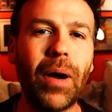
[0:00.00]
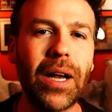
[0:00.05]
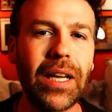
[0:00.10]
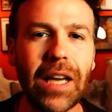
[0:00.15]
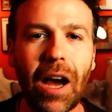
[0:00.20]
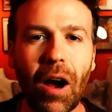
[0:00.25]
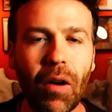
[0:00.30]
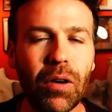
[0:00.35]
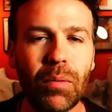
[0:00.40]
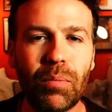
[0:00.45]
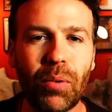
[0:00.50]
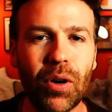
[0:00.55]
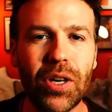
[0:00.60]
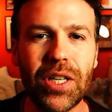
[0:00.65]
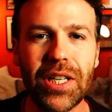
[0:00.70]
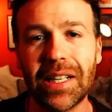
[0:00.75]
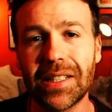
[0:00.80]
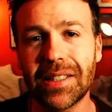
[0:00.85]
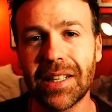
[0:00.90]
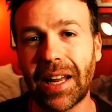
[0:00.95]
current
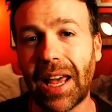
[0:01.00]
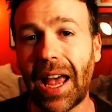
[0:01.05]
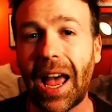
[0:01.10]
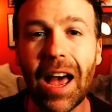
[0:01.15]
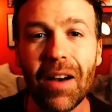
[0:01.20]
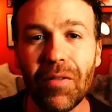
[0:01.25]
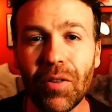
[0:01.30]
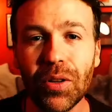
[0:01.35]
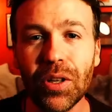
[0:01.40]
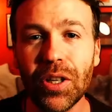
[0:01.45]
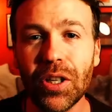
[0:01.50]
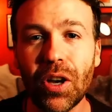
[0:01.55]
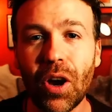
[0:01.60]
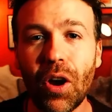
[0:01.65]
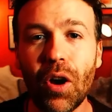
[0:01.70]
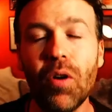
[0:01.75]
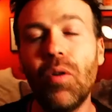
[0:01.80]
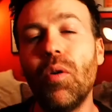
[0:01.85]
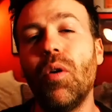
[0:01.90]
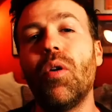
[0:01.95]
projects that I have on the
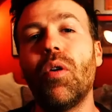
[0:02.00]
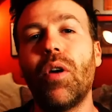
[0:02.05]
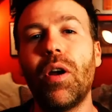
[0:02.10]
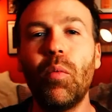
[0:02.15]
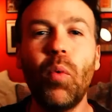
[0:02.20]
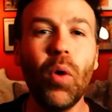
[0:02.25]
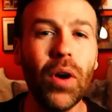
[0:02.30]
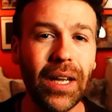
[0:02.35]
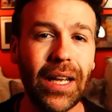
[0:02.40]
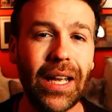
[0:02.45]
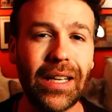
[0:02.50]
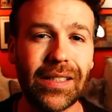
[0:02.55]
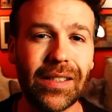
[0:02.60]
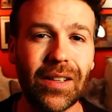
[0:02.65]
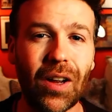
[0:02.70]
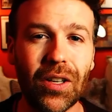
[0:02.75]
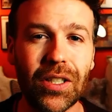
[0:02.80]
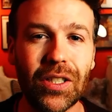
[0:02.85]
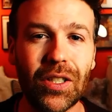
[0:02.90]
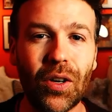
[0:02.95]
go or I want to get
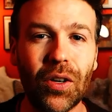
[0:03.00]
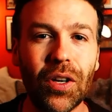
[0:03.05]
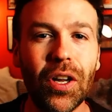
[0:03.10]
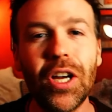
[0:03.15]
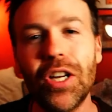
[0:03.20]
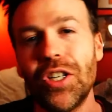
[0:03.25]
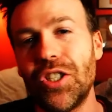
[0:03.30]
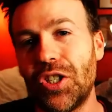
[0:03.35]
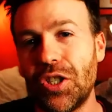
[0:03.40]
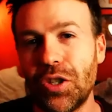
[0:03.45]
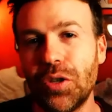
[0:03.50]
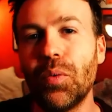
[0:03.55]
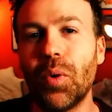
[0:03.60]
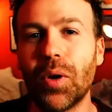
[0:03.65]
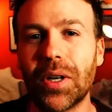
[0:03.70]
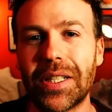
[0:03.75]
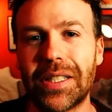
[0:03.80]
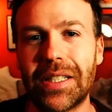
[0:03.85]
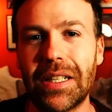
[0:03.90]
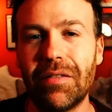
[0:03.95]
started on do you want
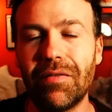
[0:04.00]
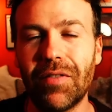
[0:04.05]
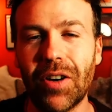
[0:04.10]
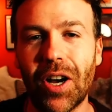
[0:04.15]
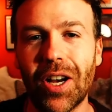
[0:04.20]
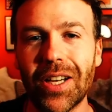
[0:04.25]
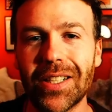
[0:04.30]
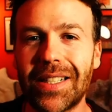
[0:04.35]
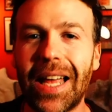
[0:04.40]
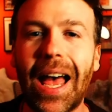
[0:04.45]
to see first,